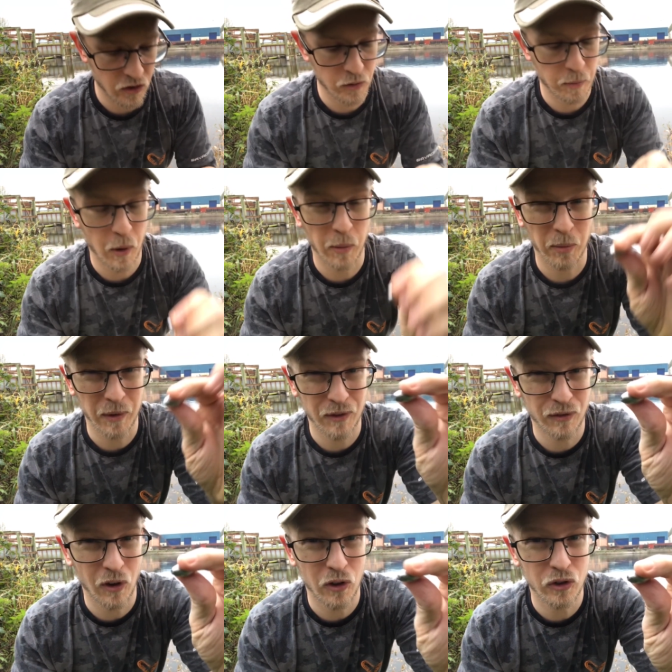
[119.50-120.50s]
probably
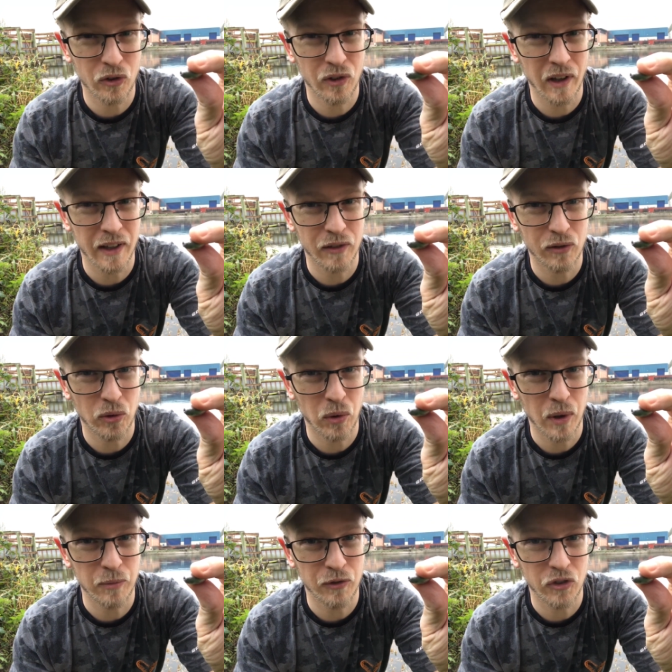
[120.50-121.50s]
far too light for where
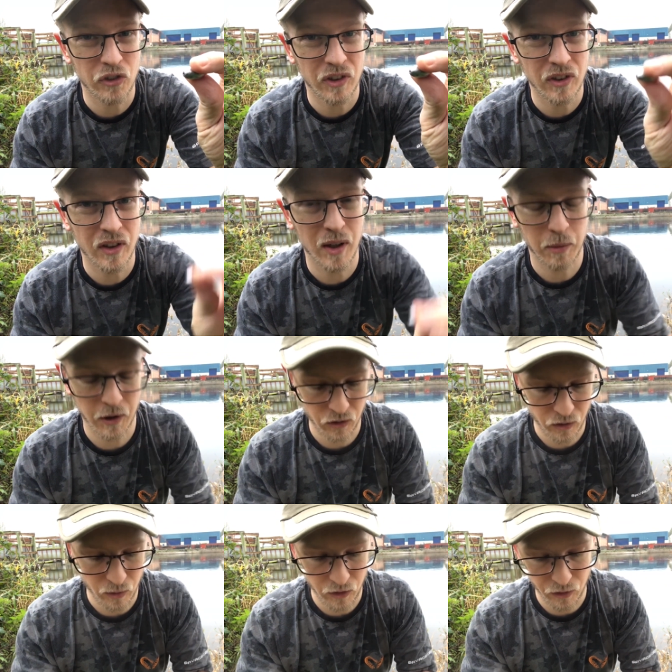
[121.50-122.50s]
I'm fishing today because there is a